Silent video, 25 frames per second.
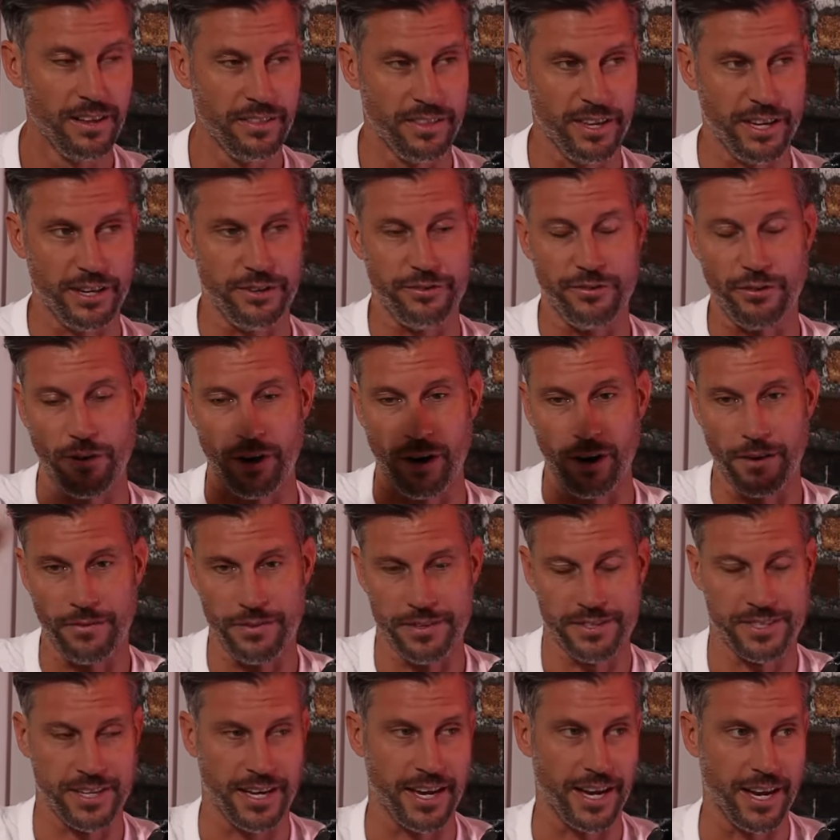They'd drive
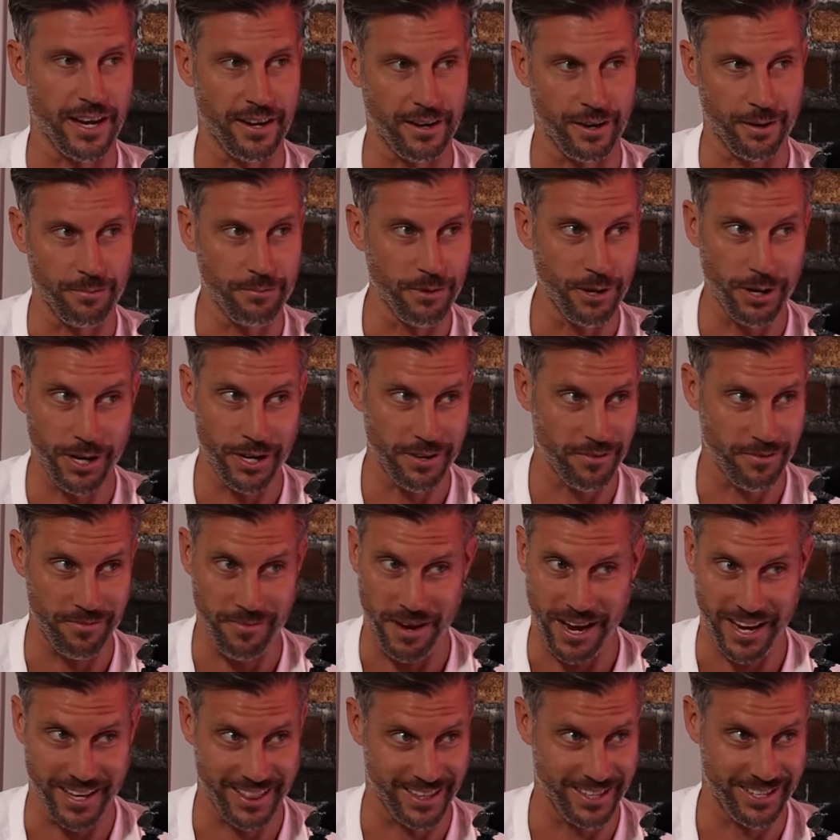us out. I'm not even
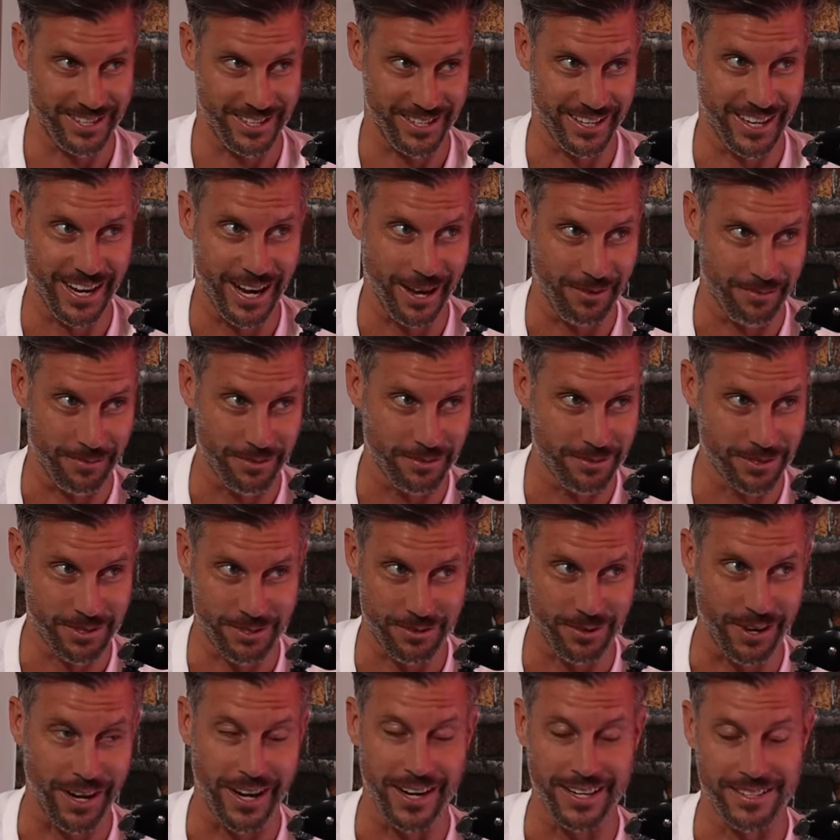making this shit up. It was
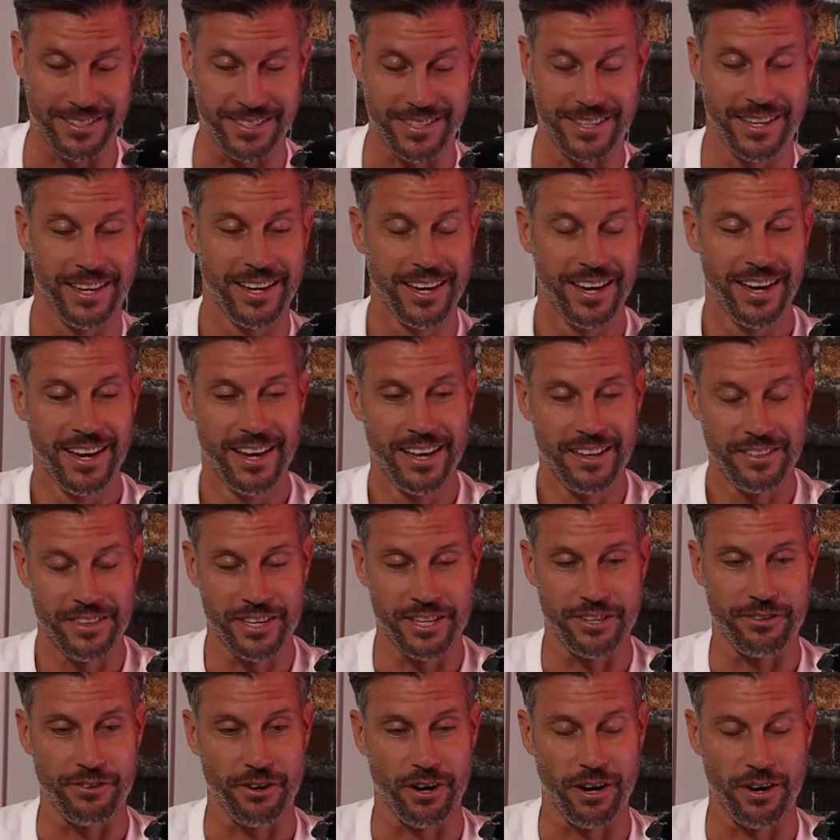crazy.
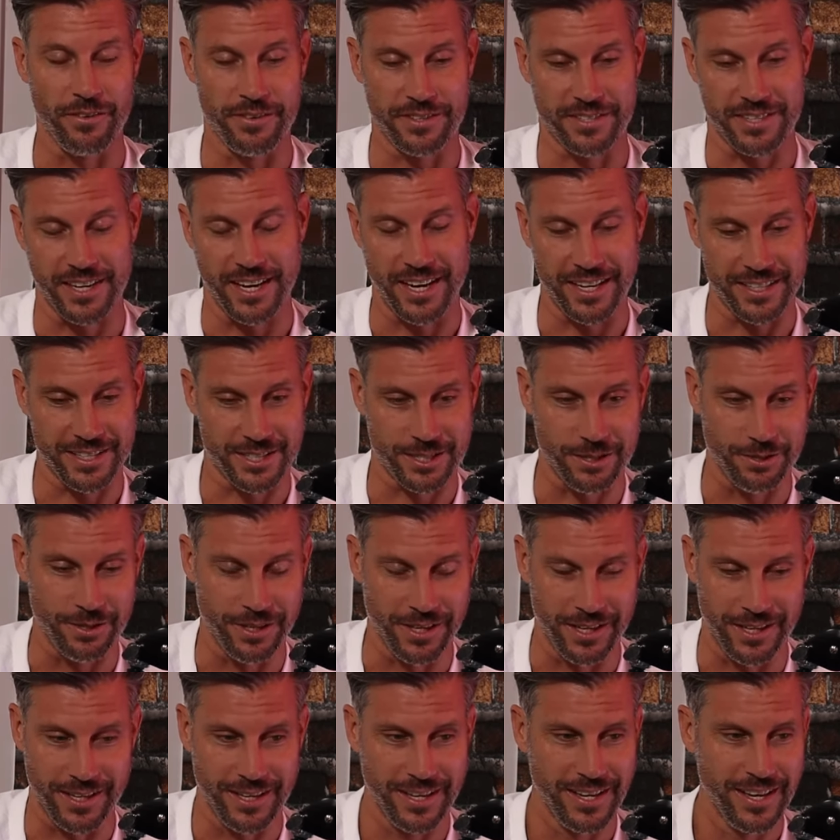They'd drive us out to
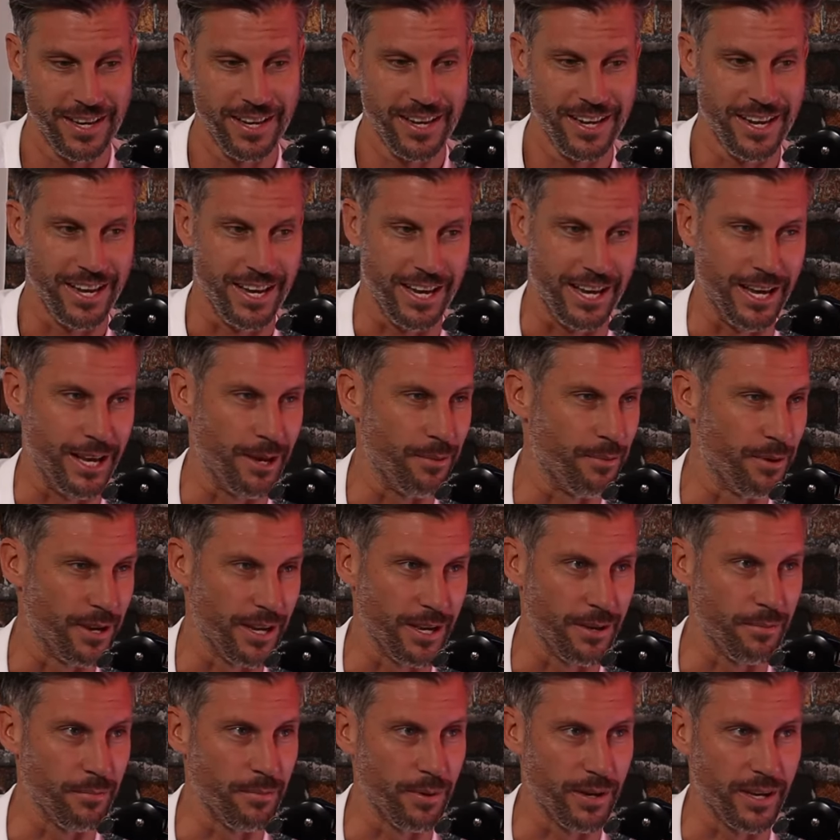a
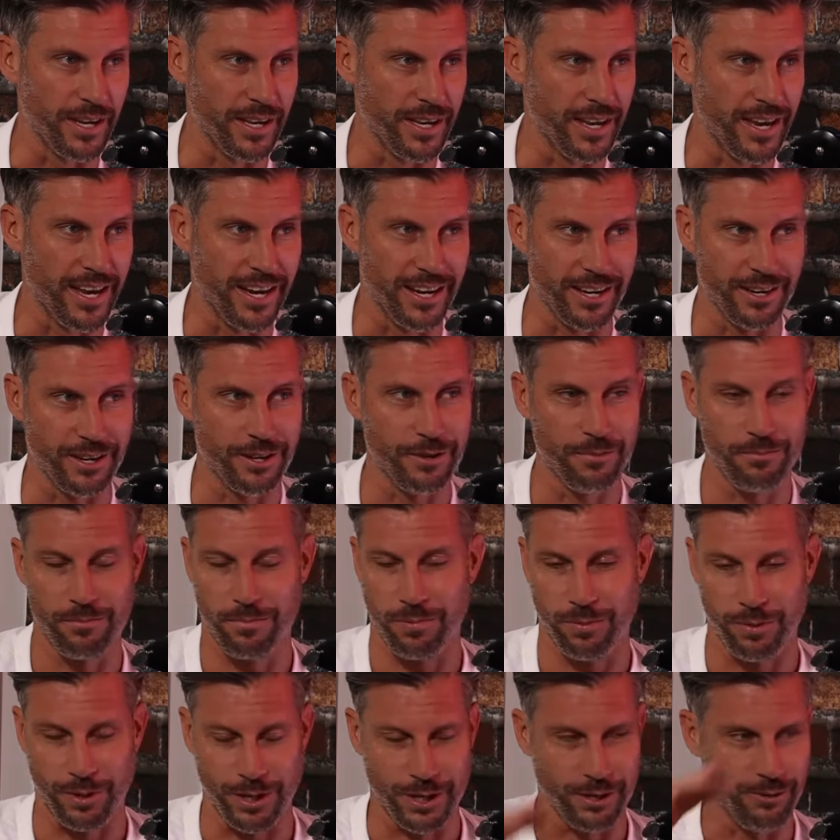Airbnb out in
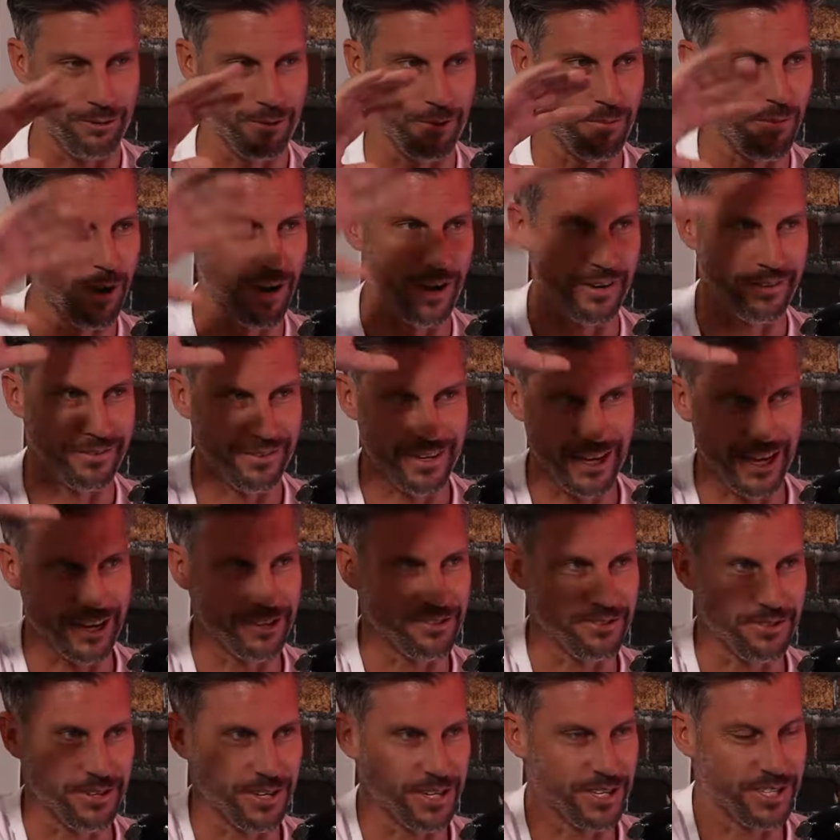complete remote
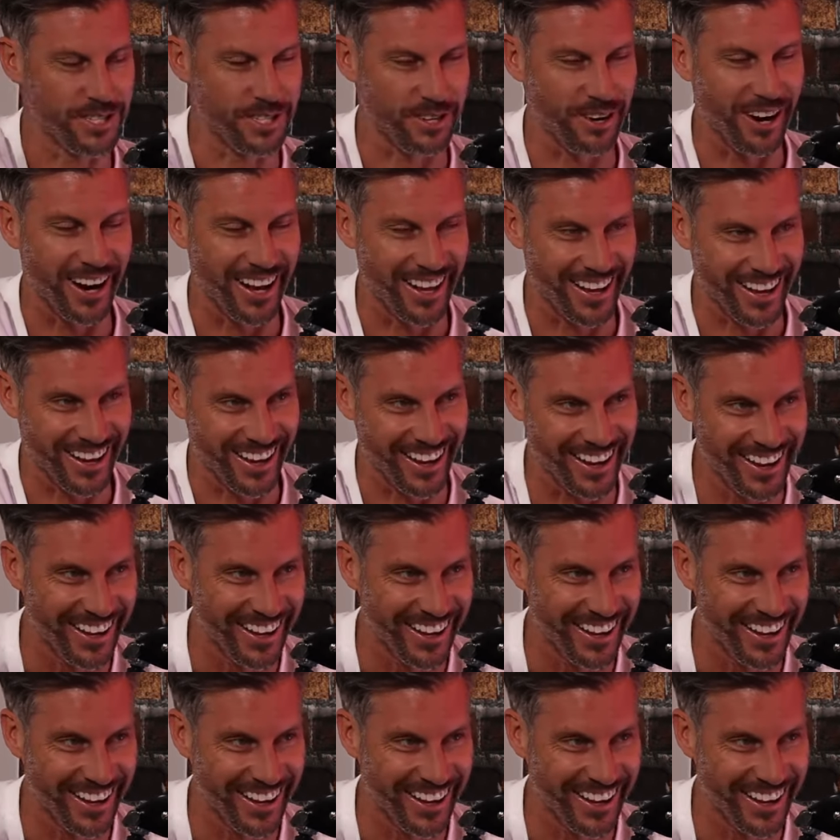country Australia.